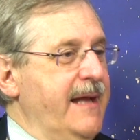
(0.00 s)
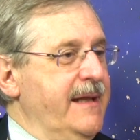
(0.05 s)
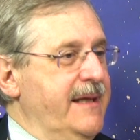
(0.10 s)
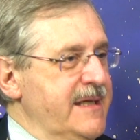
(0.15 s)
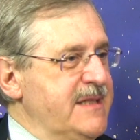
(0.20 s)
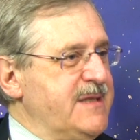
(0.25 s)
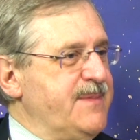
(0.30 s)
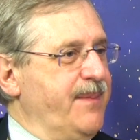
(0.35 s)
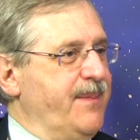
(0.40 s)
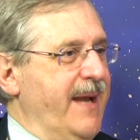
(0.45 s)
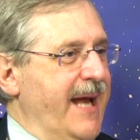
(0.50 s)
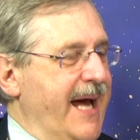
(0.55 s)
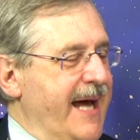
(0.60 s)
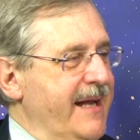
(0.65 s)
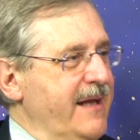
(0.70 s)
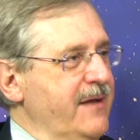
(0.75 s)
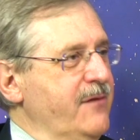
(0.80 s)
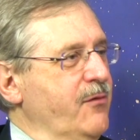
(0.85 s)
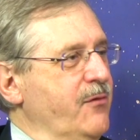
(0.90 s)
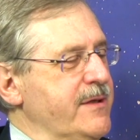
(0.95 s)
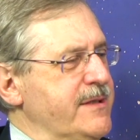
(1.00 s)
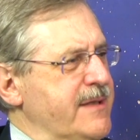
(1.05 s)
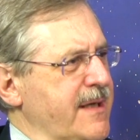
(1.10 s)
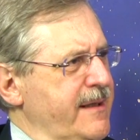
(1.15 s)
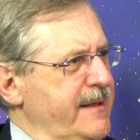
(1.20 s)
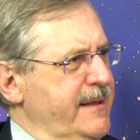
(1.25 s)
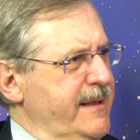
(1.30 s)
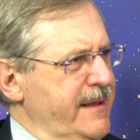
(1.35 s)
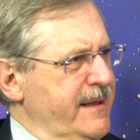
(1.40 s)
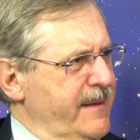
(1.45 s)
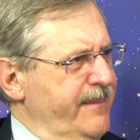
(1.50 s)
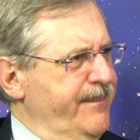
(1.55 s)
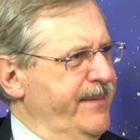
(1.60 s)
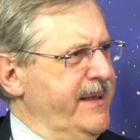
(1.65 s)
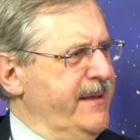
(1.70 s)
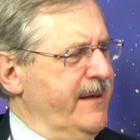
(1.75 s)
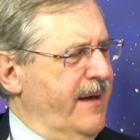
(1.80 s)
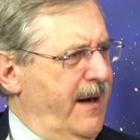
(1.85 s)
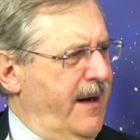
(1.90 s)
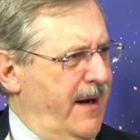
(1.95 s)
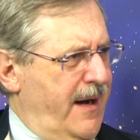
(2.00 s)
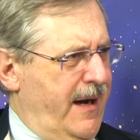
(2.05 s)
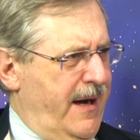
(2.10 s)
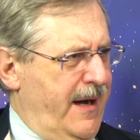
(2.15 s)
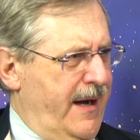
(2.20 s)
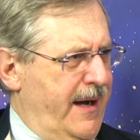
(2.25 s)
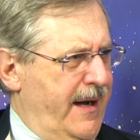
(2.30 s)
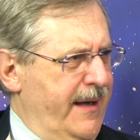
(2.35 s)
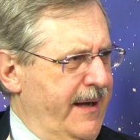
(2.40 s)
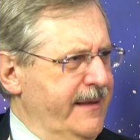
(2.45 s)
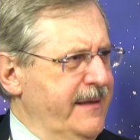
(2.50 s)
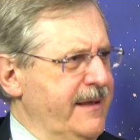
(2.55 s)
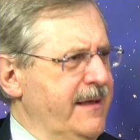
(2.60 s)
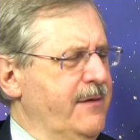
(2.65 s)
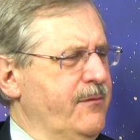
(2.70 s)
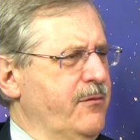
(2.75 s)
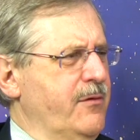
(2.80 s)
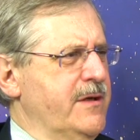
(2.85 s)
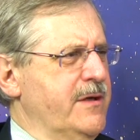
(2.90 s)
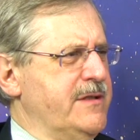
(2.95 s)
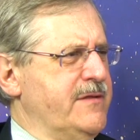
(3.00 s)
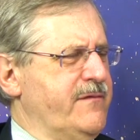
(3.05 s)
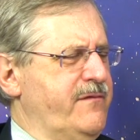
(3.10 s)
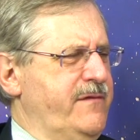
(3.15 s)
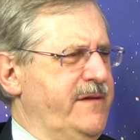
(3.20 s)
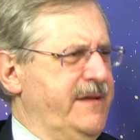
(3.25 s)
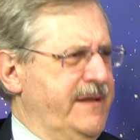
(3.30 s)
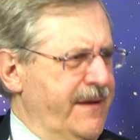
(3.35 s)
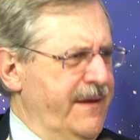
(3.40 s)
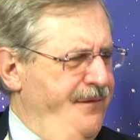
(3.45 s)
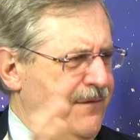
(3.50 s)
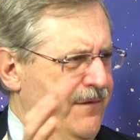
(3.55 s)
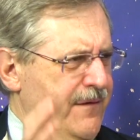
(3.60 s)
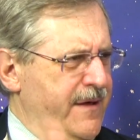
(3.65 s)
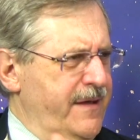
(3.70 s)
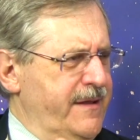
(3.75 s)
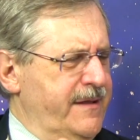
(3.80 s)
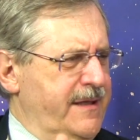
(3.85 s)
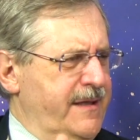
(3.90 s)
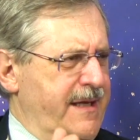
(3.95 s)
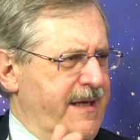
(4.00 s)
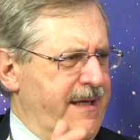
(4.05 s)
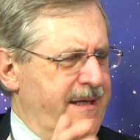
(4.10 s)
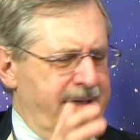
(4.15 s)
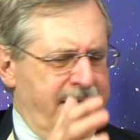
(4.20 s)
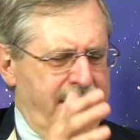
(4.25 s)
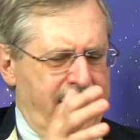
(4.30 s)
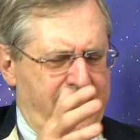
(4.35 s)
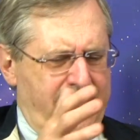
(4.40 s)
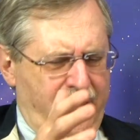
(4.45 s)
This planet was a little bit odd. It was different in